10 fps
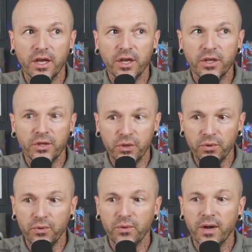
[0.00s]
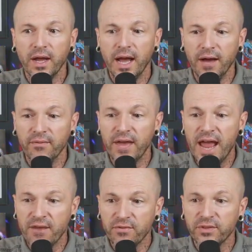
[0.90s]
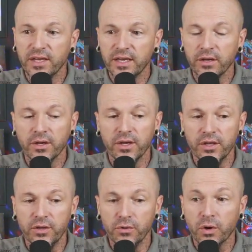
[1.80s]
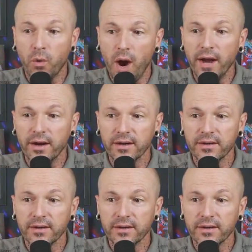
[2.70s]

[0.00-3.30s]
You have everything you require